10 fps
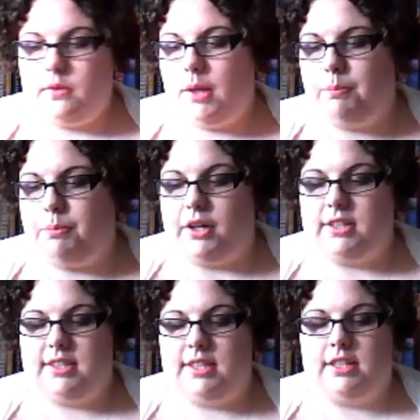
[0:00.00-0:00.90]

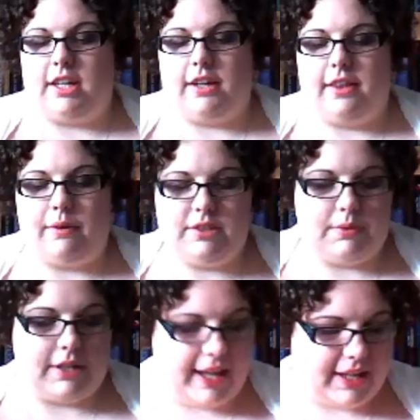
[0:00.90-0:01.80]
books. So that was the
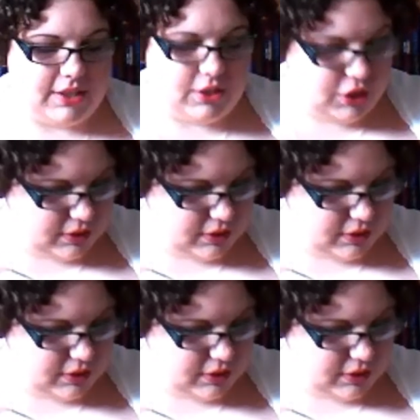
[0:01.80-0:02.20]
one I had to choose